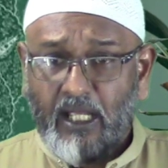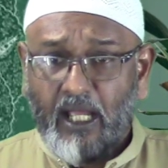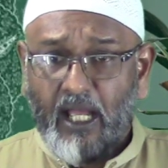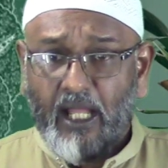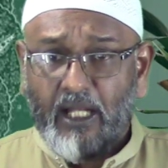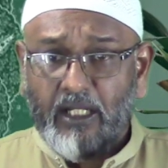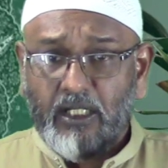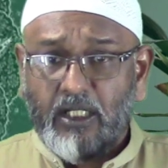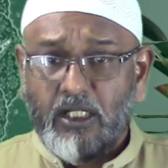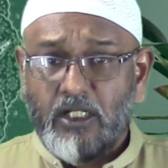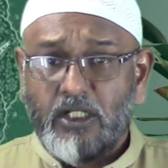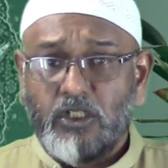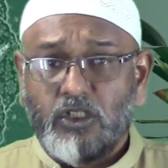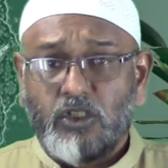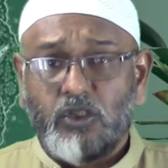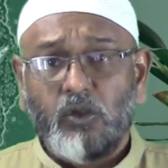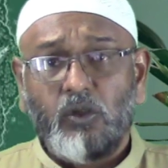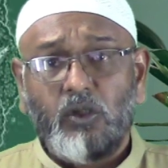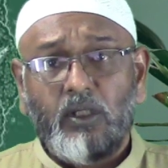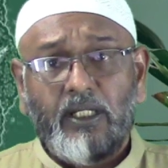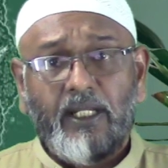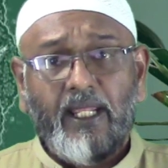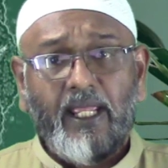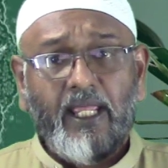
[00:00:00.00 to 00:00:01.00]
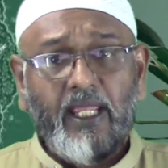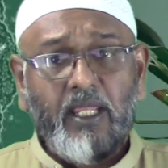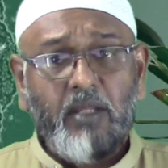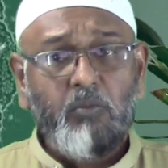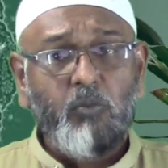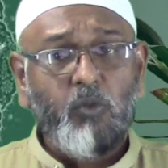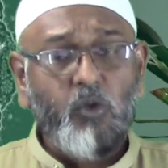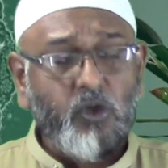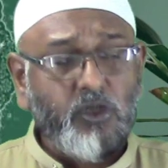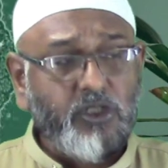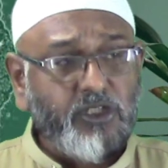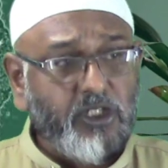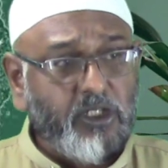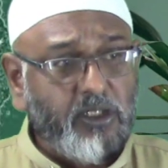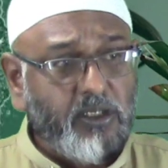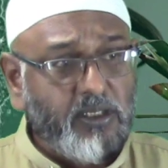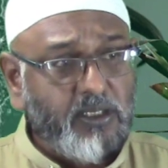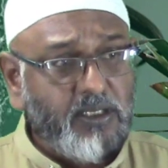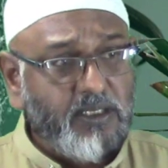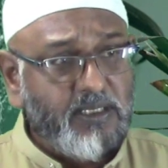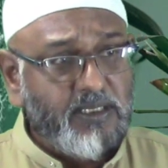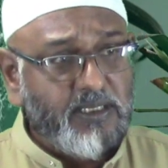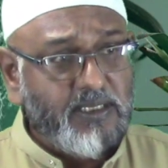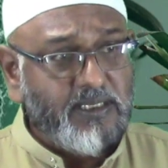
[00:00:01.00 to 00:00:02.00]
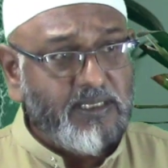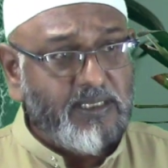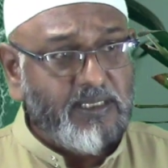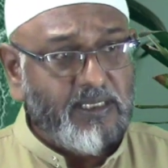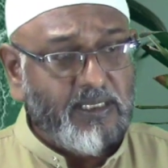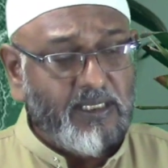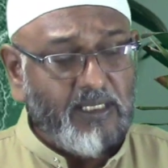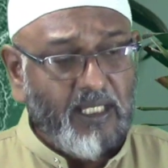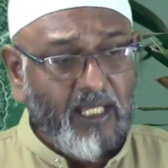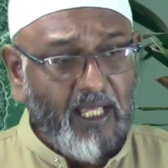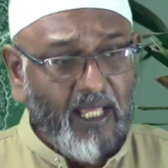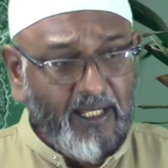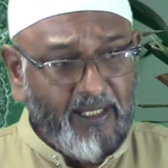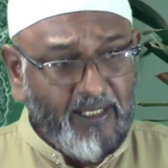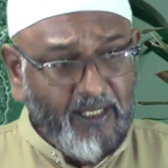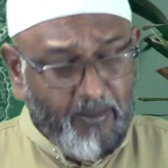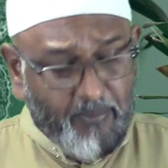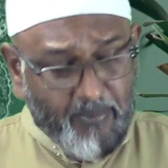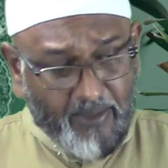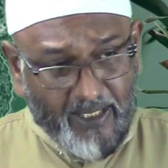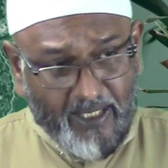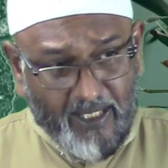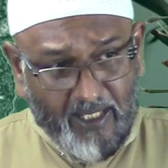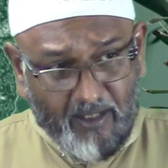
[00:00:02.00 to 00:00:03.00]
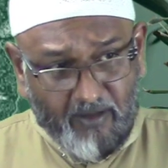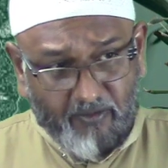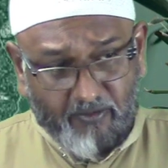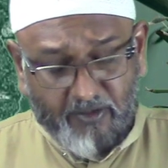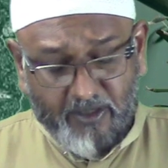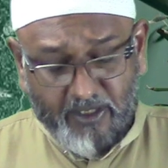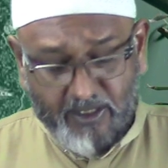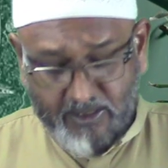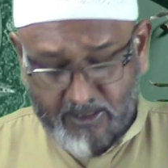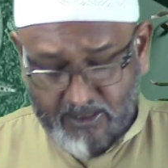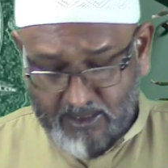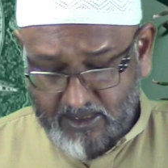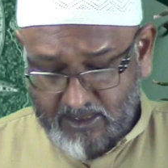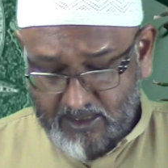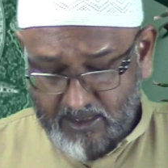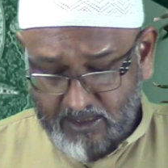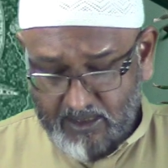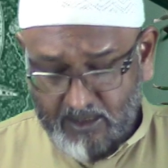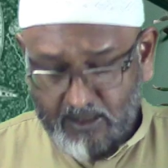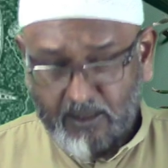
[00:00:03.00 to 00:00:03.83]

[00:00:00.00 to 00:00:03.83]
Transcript: and control their emotions and their behaviors,